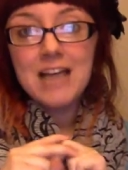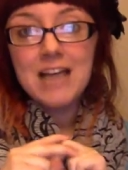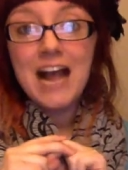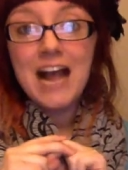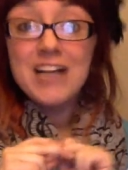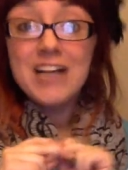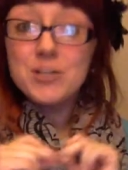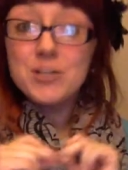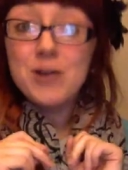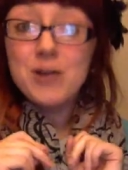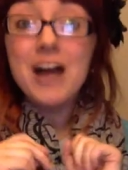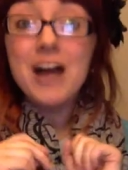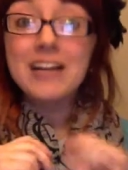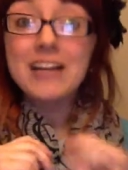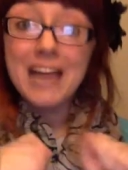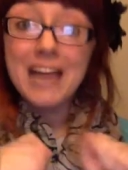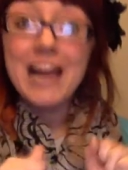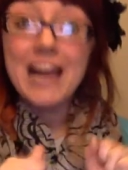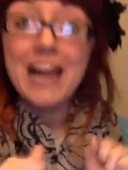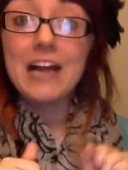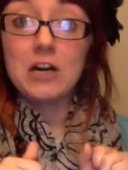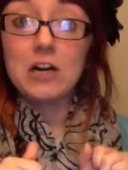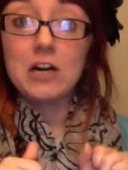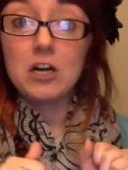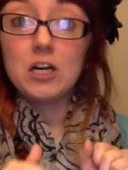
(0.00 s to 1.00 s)
I do not
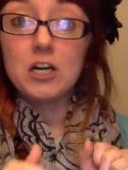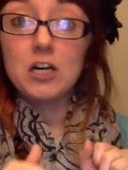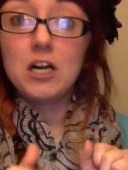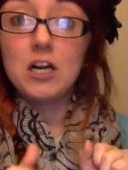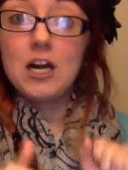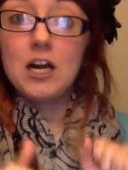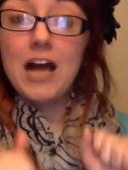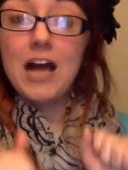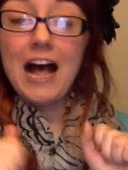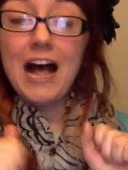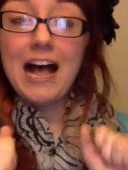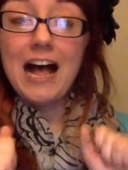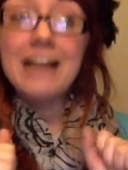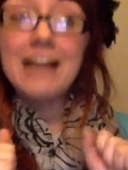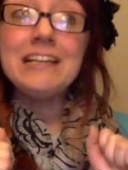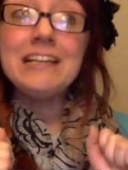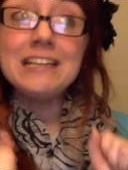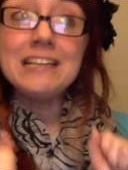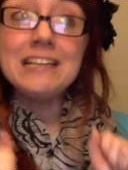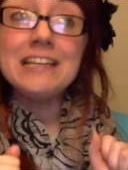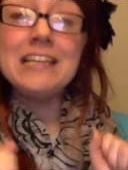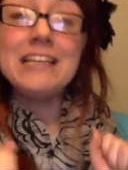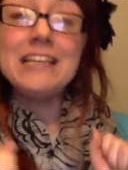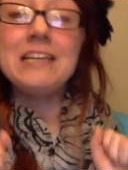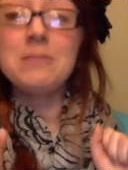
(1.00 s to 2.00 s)
care. I
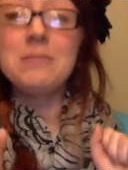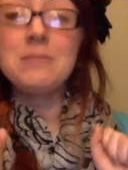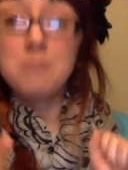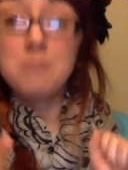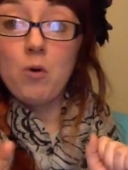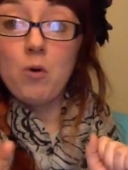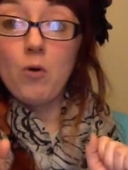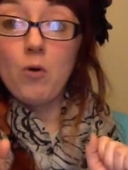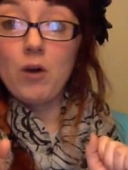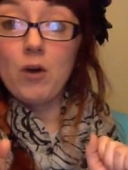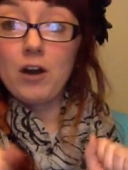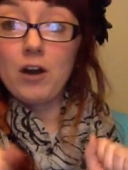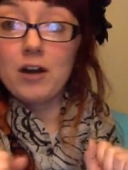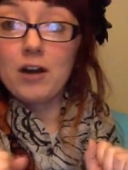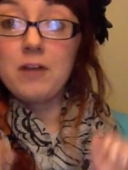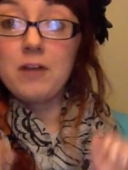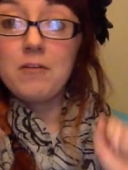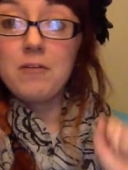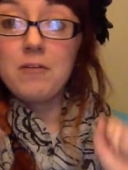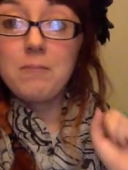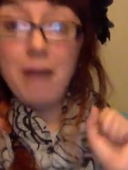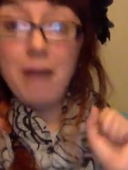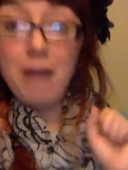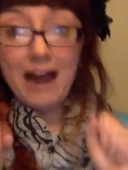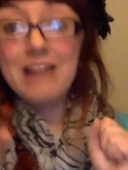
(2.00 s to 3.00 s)
need more
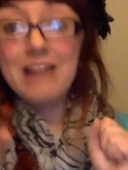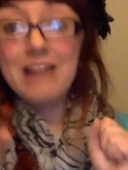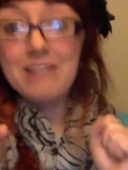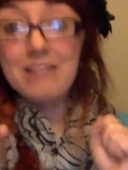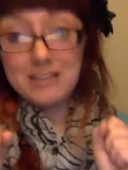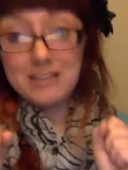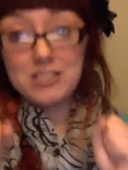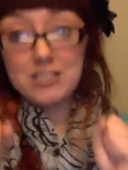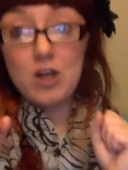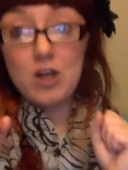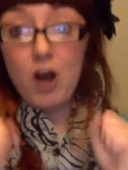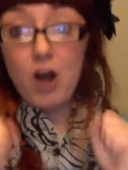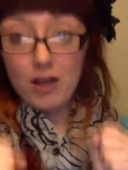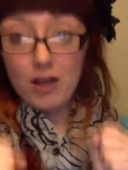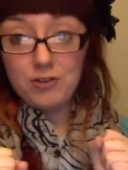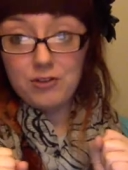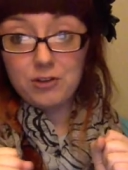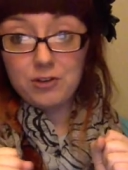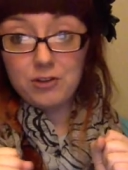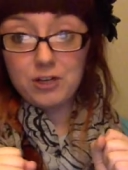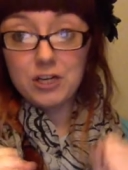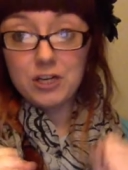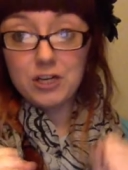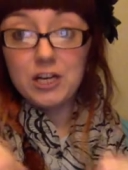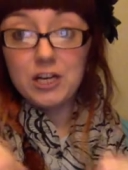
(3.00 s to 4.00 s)
by this
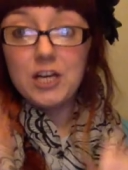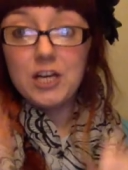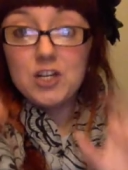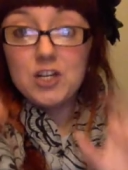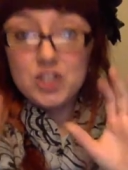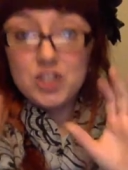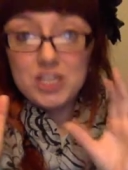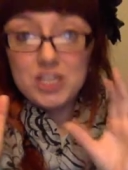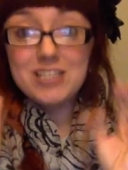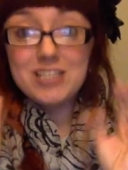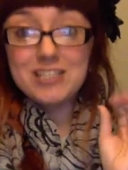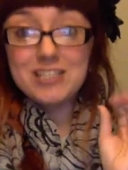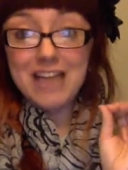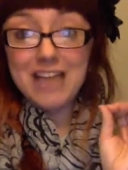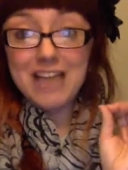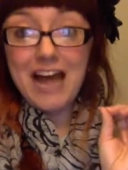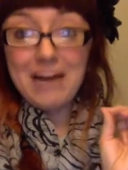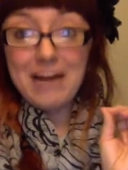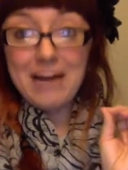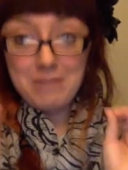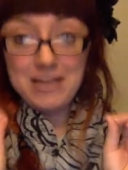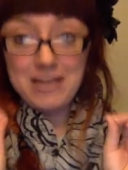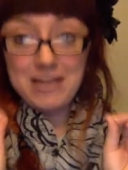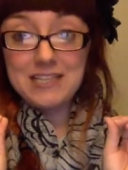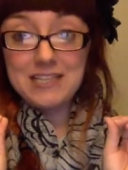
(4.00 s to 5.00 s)
author. She is that
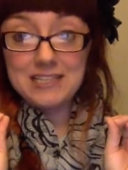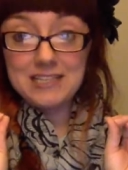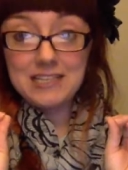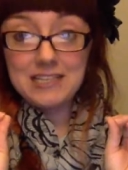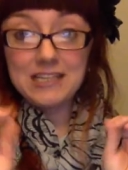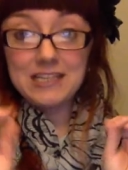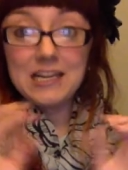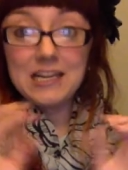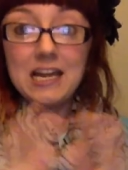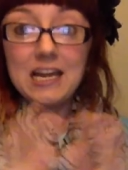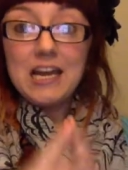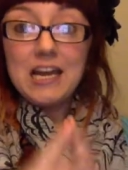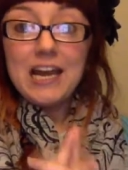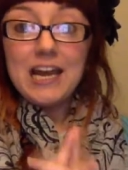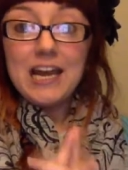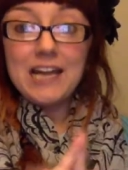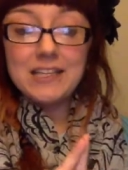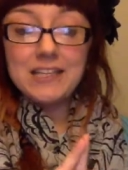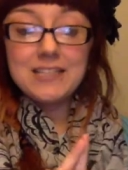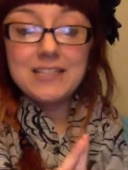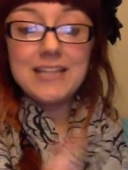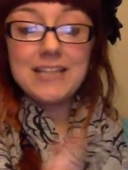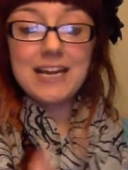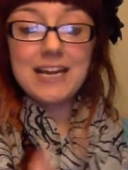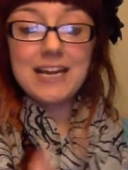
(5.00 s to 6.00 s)
amazing. And
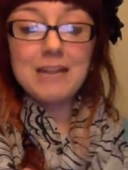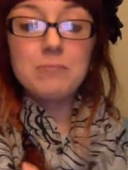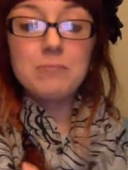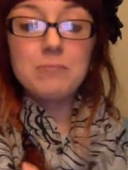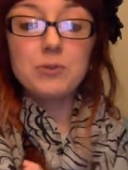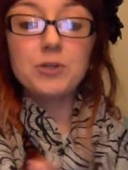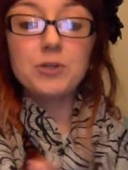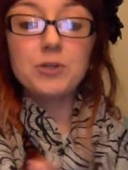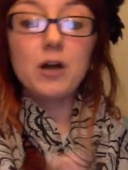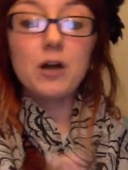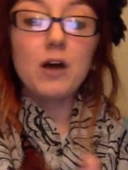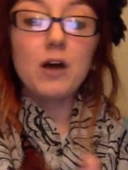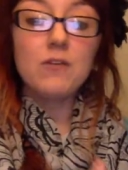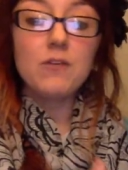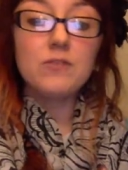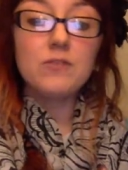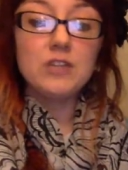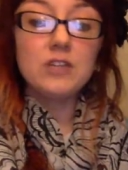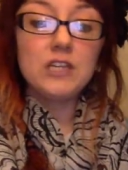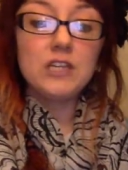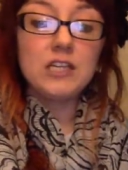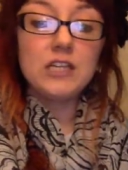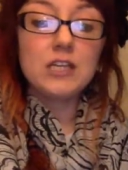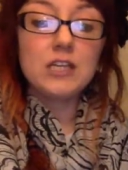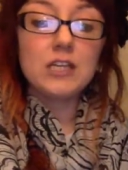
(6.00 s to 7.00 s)
the second book of
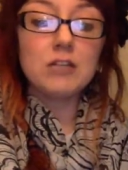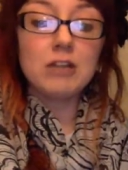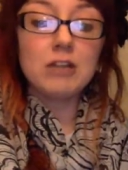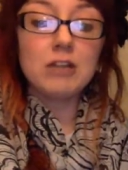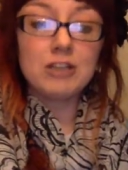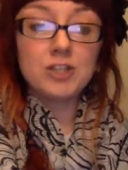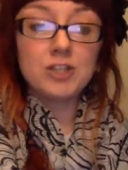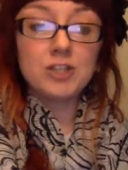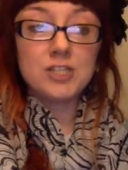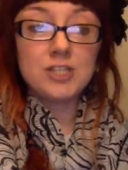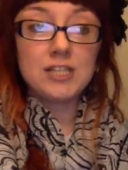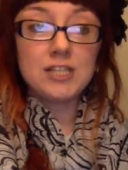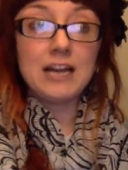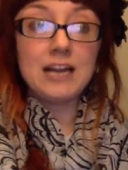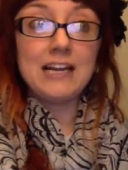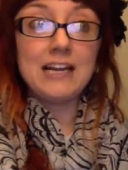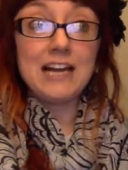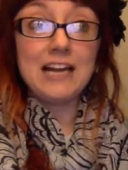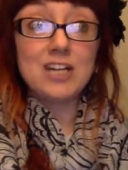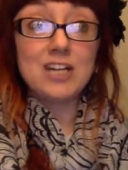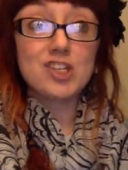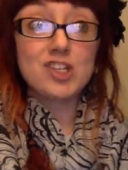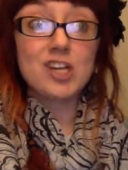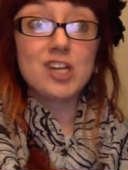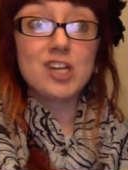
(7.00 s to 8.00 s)
the Collector Society
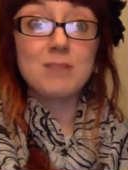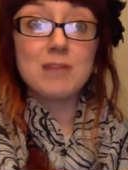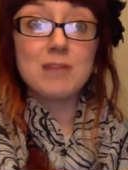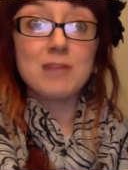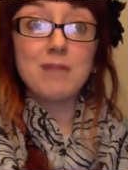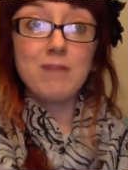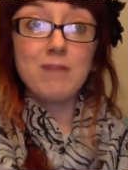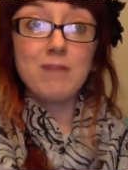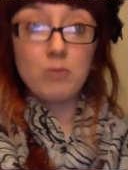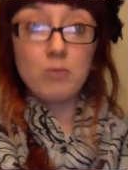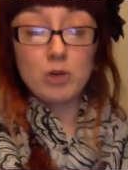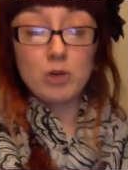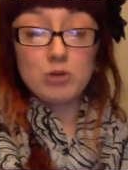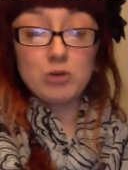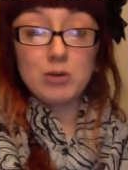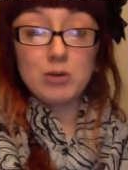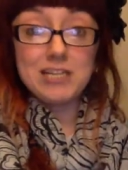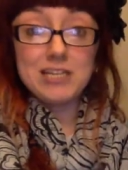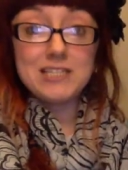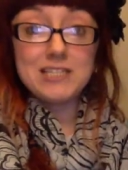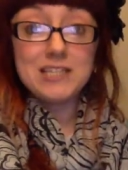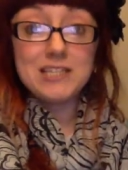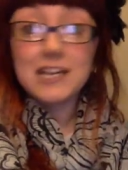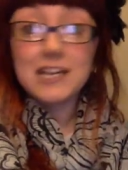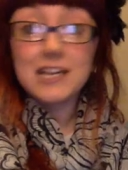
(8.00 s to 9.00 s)
actually comes out February
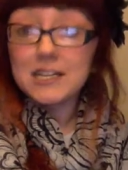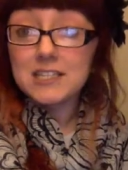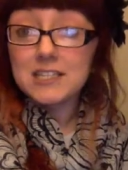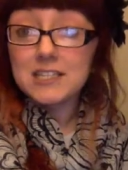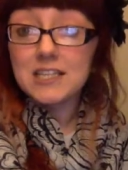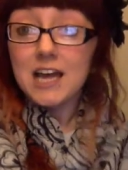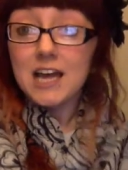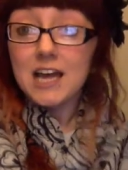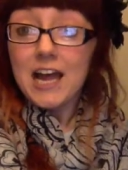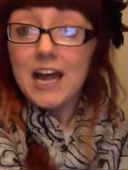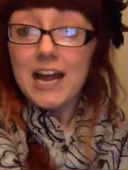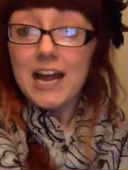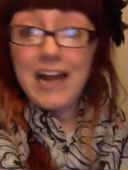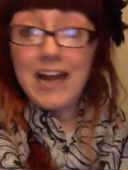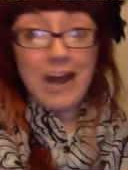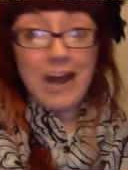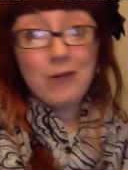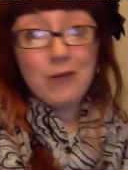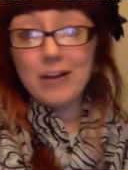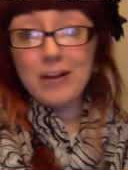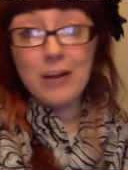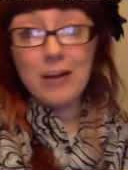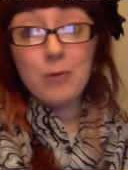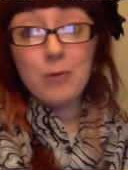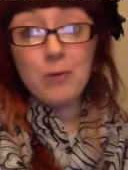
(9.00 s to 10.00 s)
26th. And I
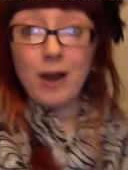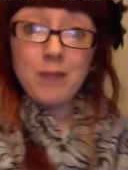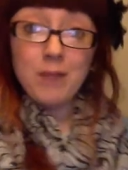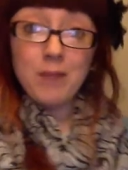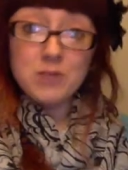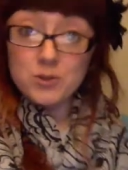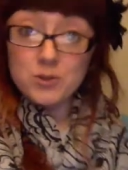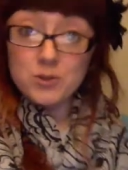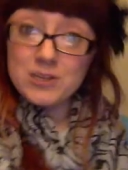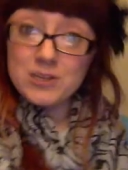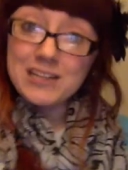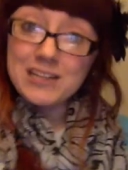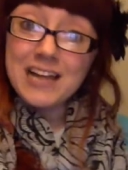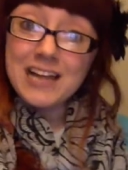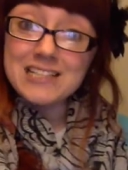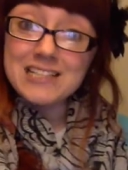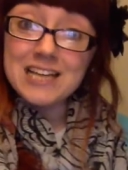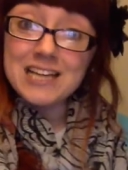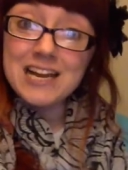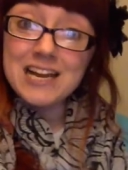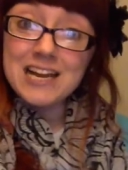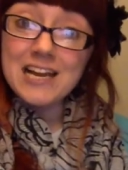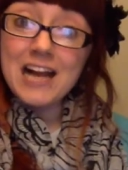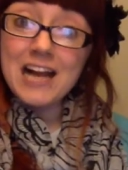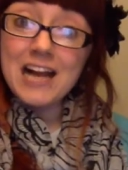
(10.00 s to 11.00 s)
don't care what I'm doing that
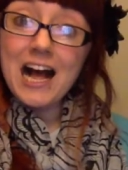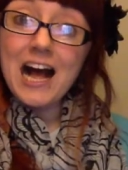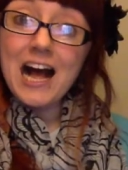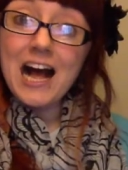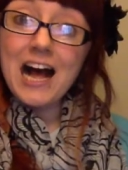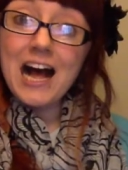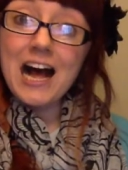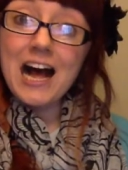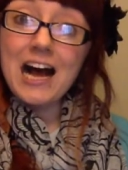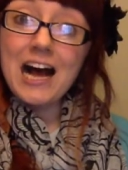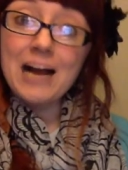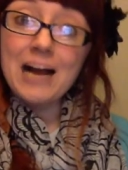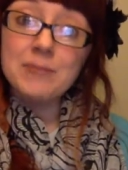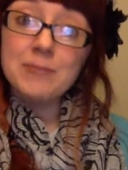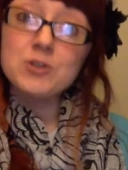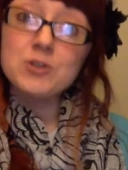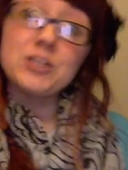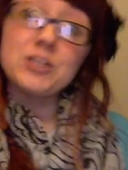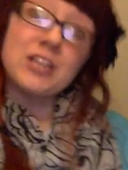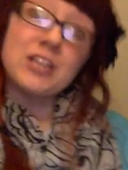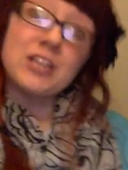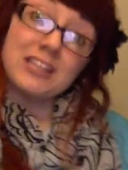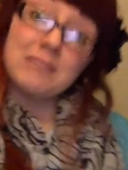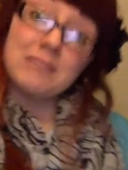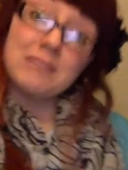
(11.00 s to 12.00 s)
day. I'm
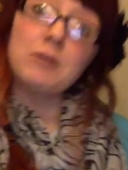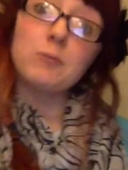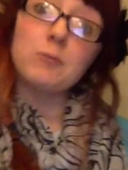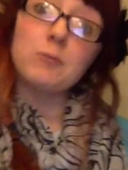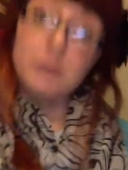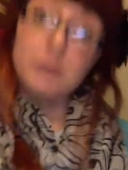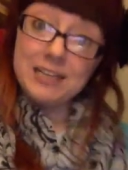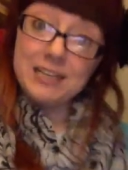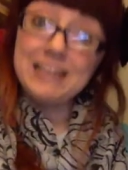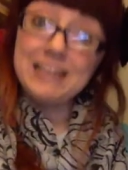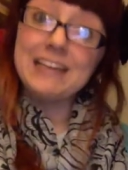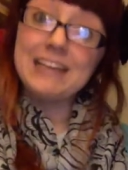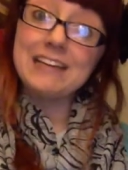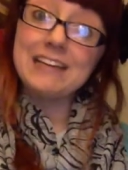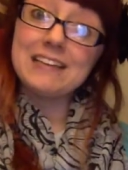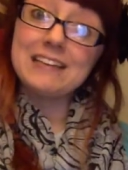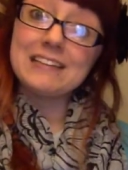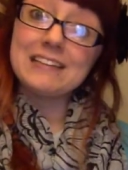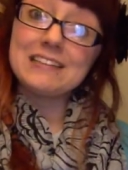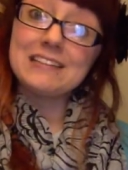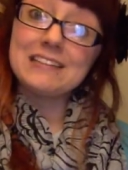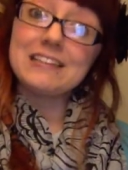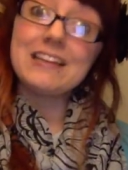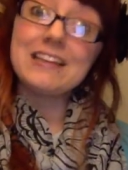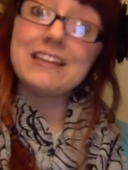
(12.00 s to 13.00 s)
doing nothing but reading
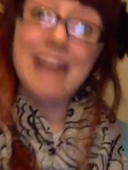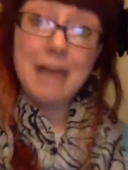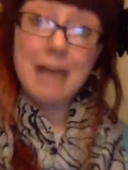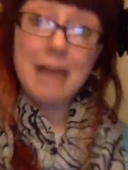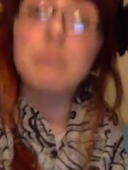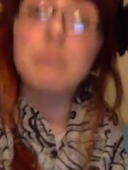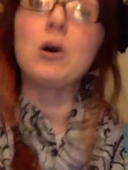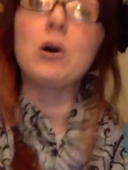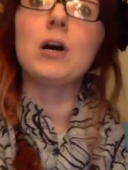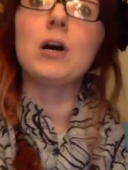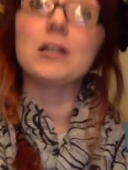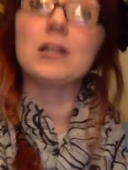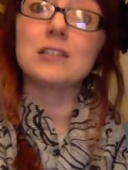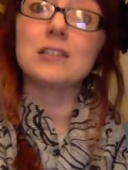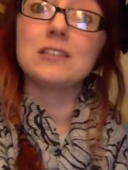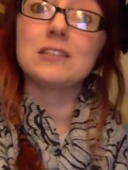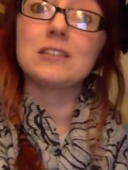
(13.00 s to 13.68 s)
that book.